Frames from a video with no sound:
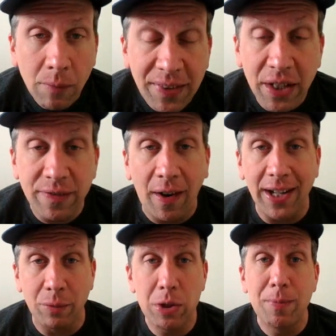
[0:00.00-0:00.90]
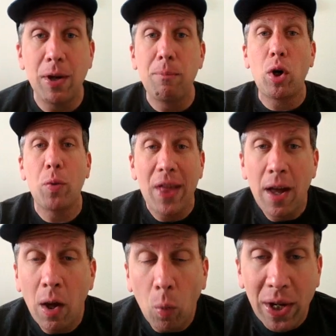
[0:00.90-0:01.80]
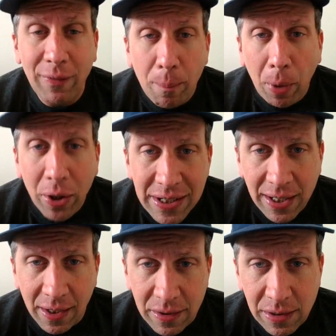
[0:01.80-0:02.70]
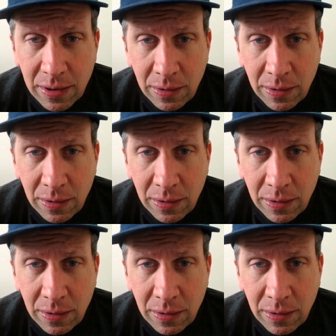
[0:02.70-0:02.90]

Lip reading: And that's fine. We should be on board with it. Whatever Bernie says.